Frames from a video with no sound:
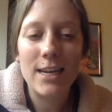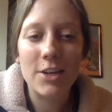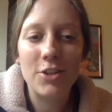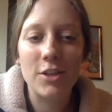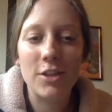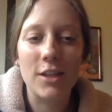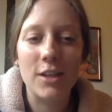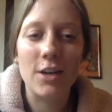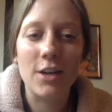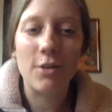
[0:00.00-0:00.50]
She's
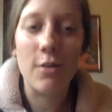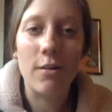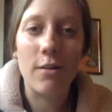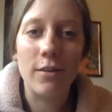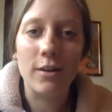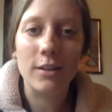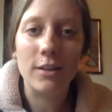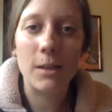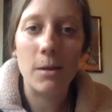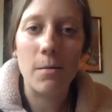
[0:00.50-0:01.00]
going to go
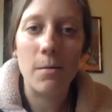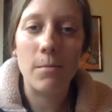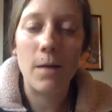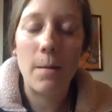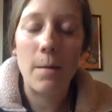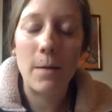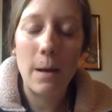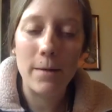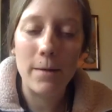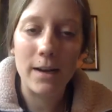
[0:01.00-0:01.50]
over some
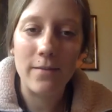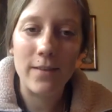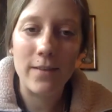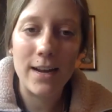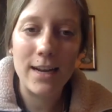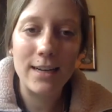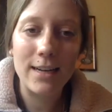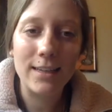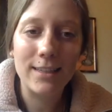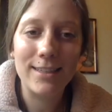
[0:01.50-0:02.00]
upcoming
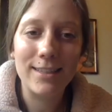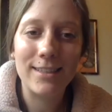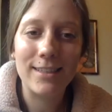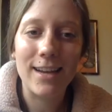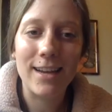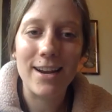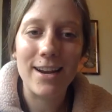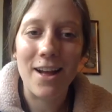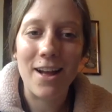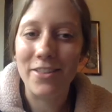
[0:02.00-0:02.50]
events
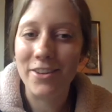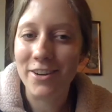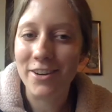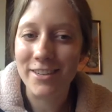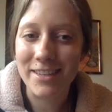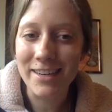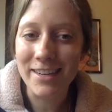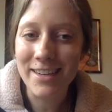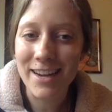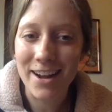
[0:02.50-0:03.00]
and other
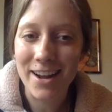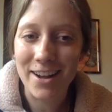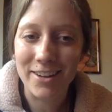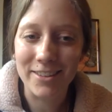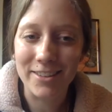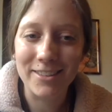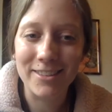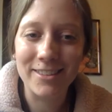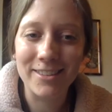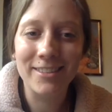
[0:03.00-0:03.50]

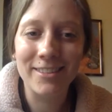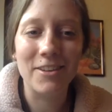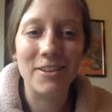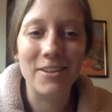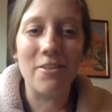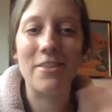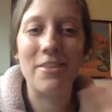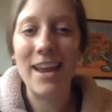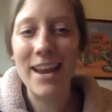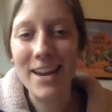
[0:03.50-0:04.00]
details. So
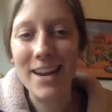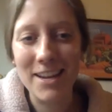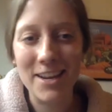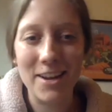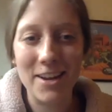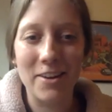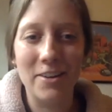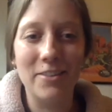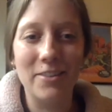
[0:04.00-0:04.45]
thank you.